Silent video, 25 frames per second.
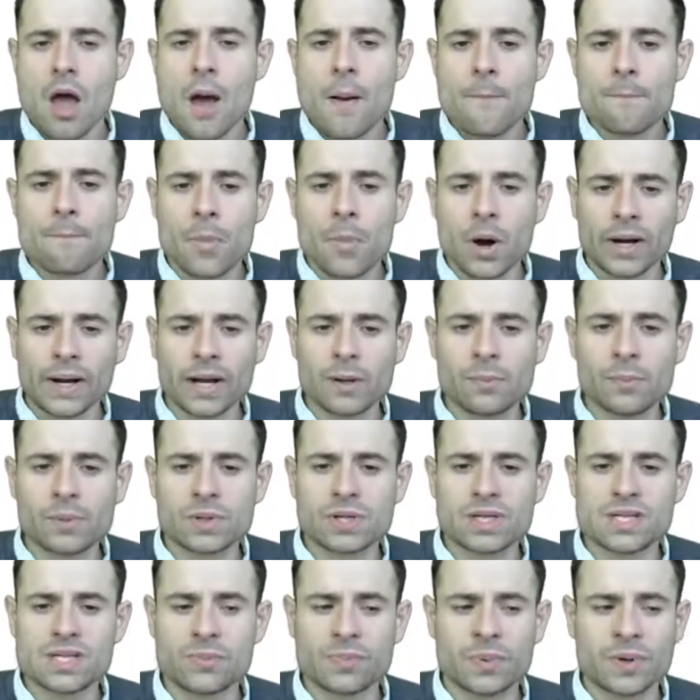Market
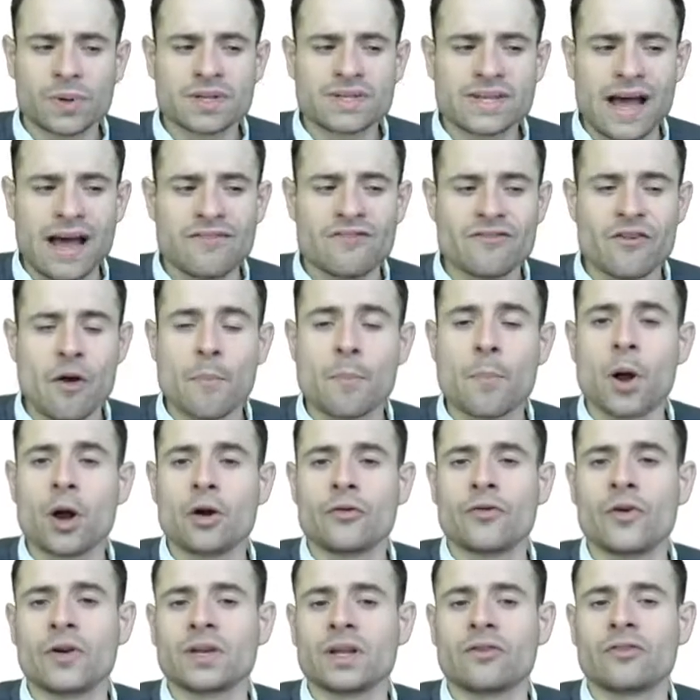participants have
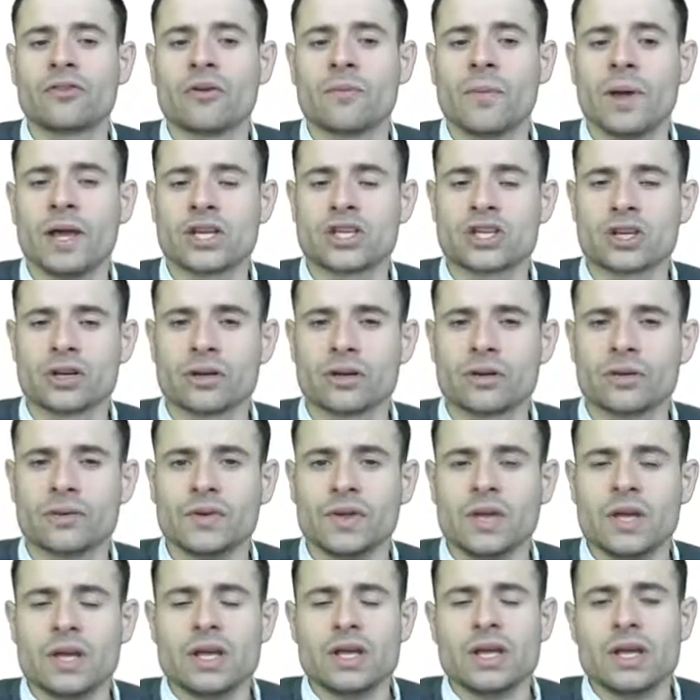perfect information.
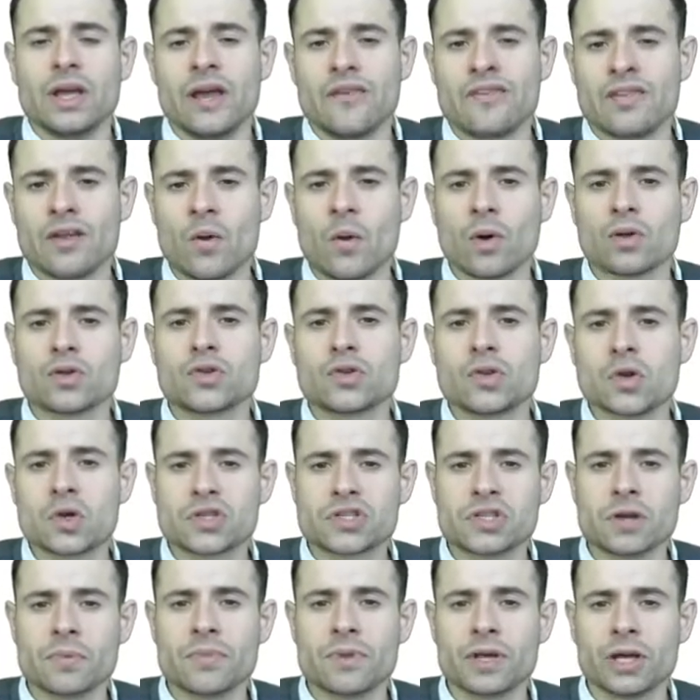If they want to know
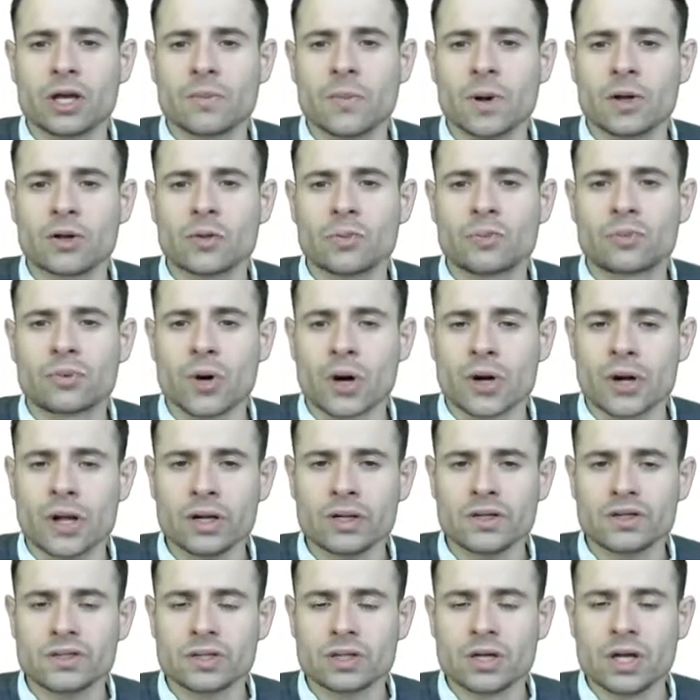something about the
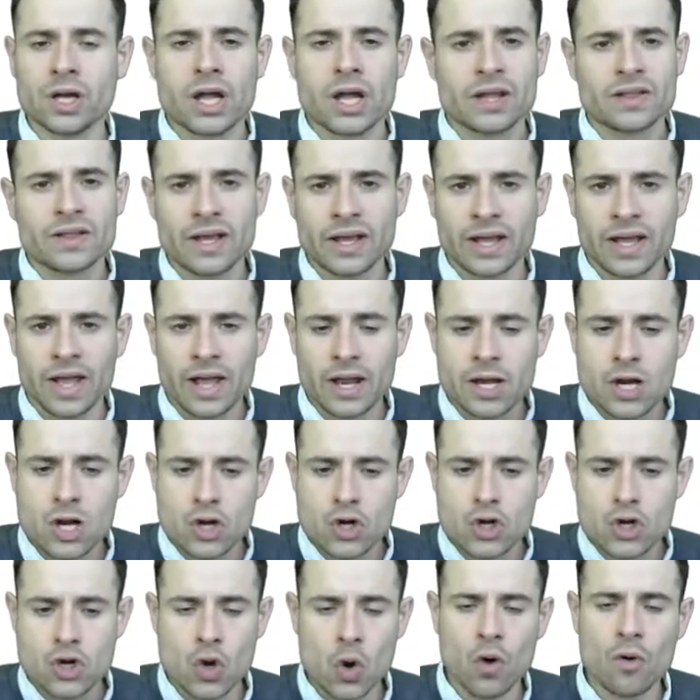product, they can
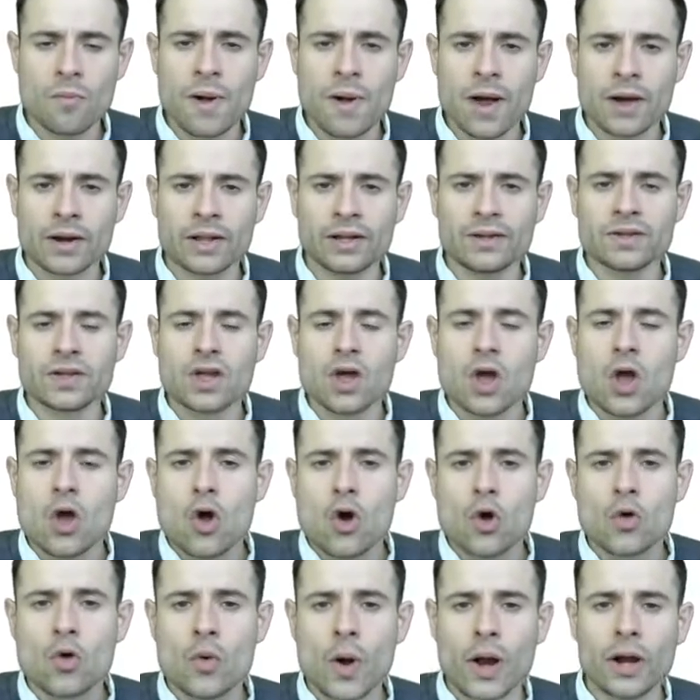know about it
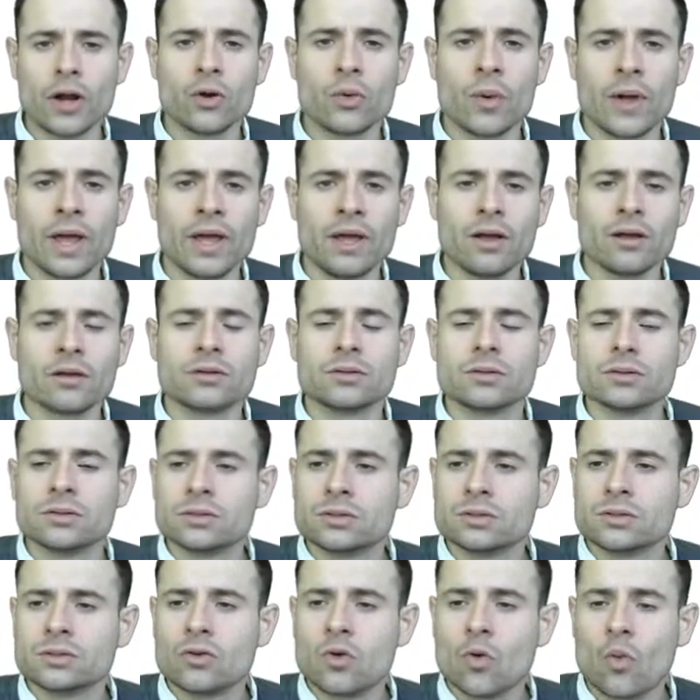right away,
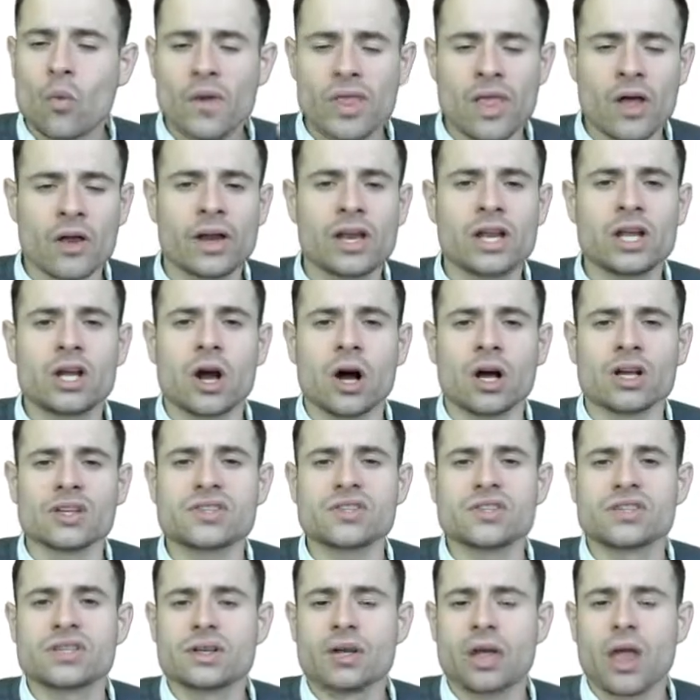without any
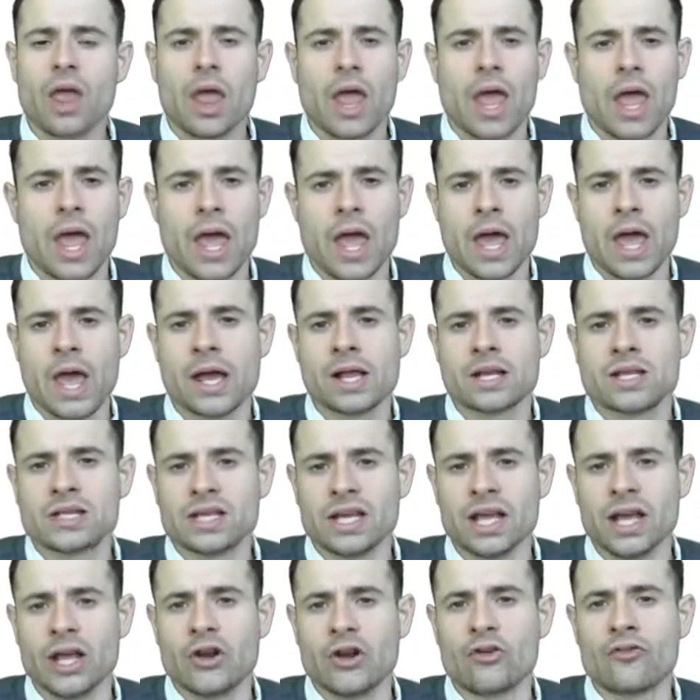cost, and
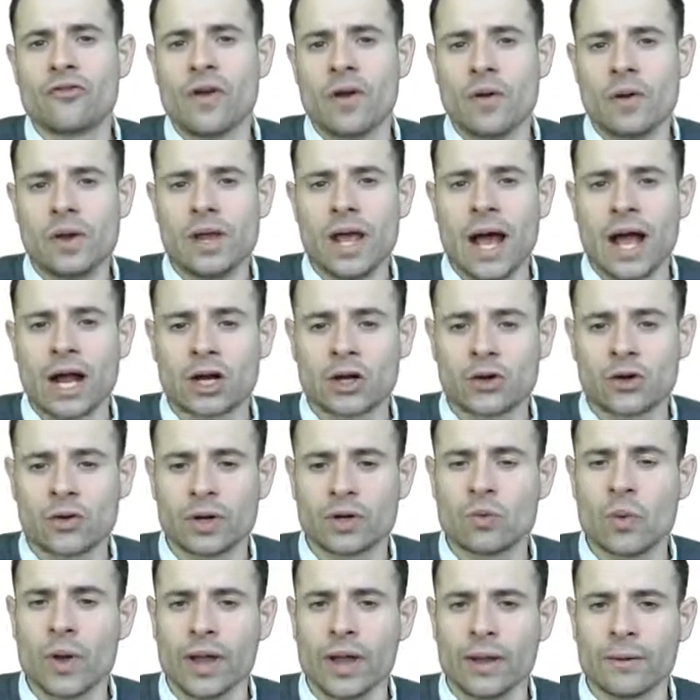in a very
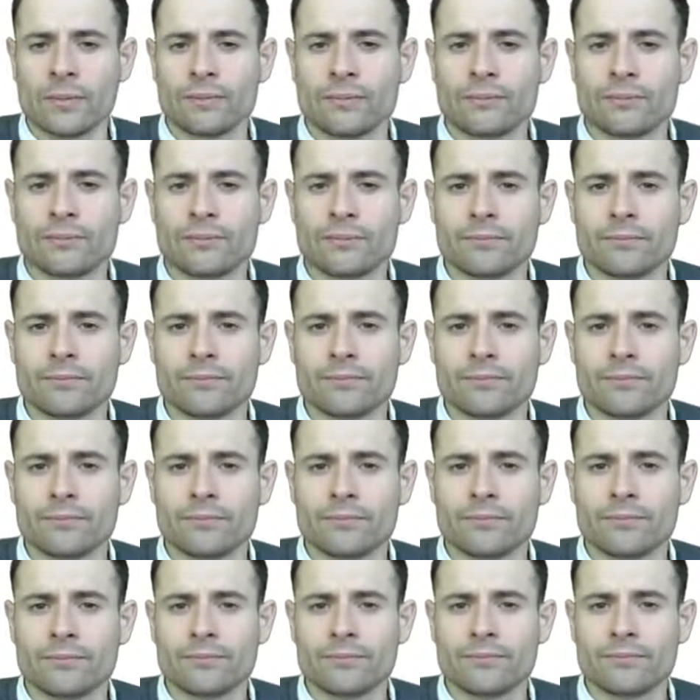accurate way.
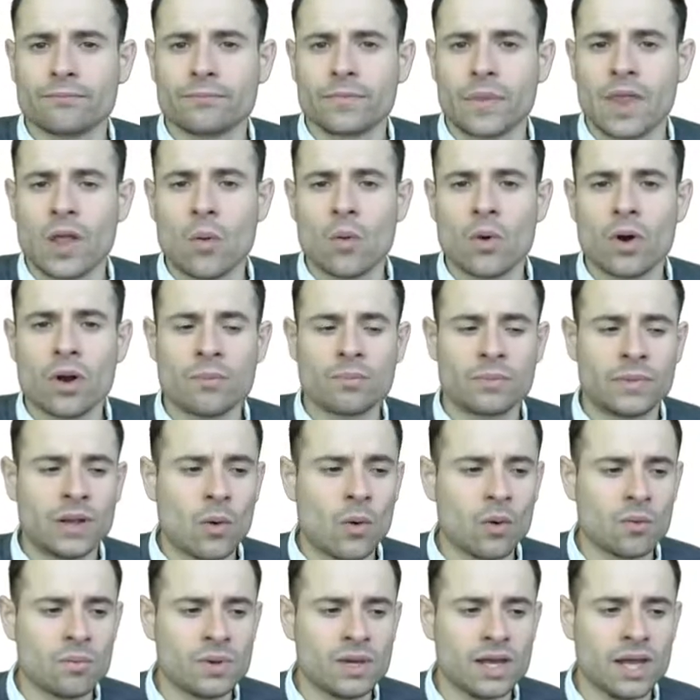There
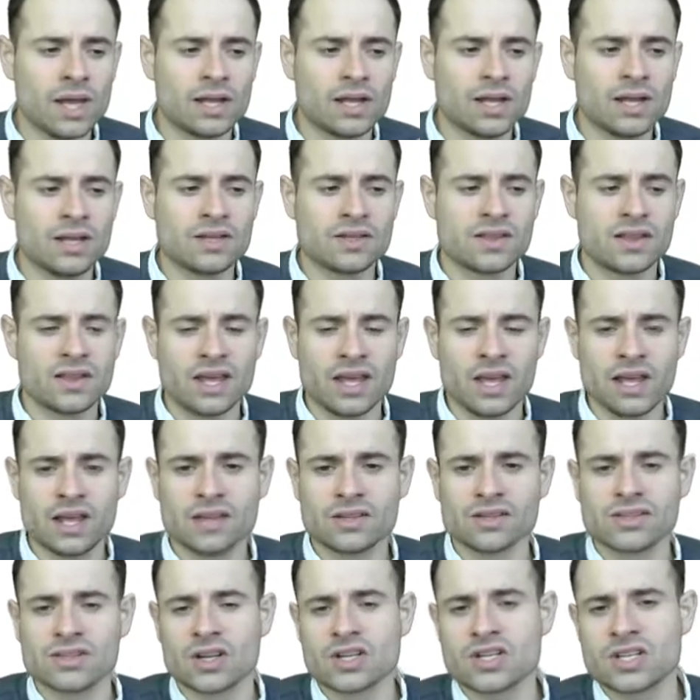won't be anything
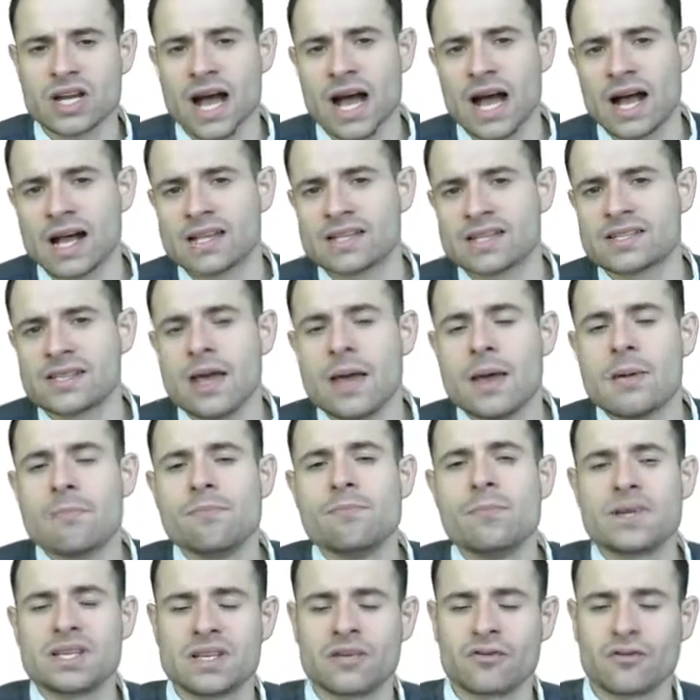such as
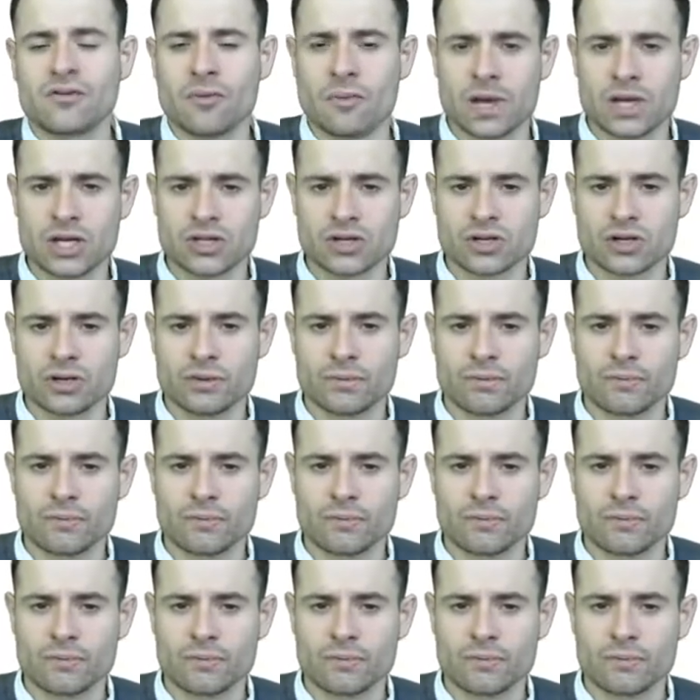misinformation.